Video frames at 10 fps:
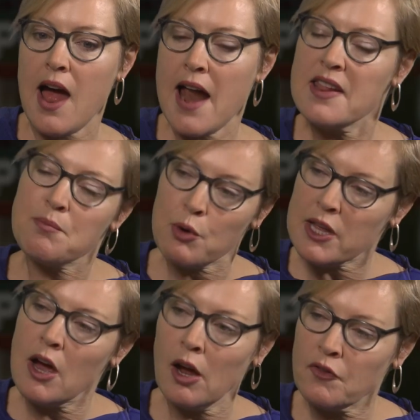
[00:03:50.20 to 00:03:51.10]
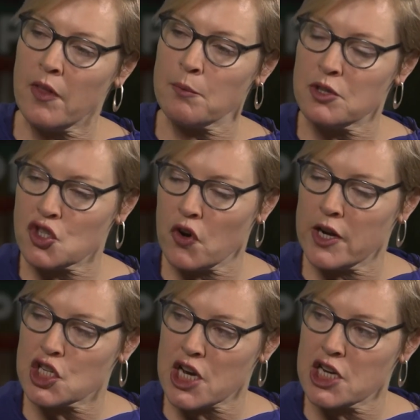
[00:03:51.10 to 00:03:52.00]
and it's pretty hard for them to
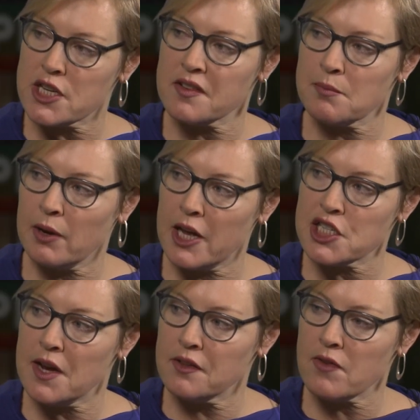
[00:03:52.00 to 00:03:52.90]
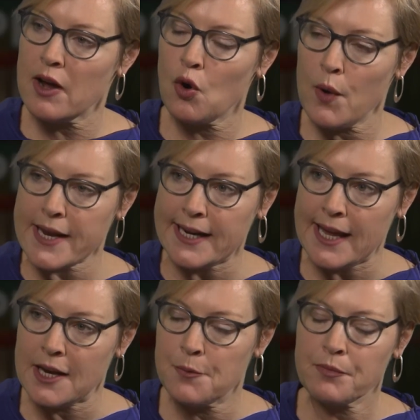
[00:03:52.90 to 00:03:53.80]
try and change their supply chains around
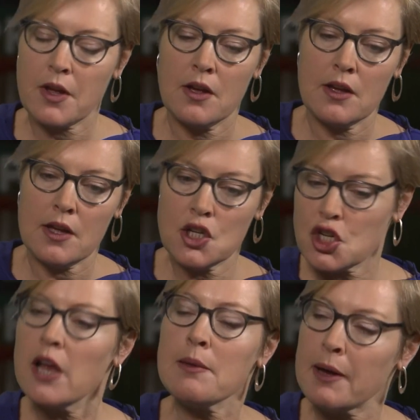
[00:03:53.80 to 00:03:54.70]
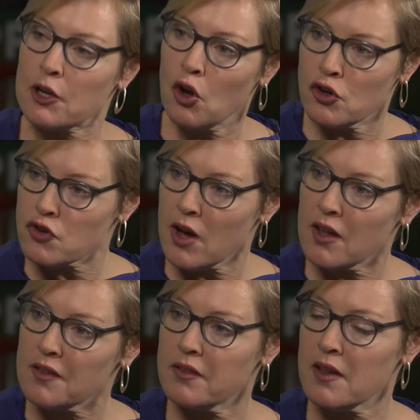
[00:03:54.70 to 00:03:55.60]
quickly. In China, by
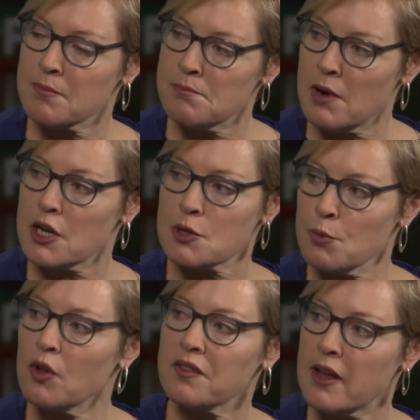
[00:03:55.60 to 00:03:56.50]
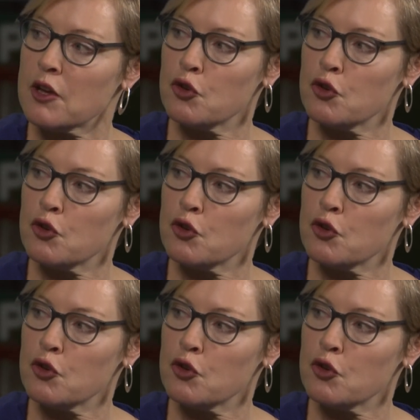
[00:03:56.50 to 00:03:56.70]
contrast, there's much more state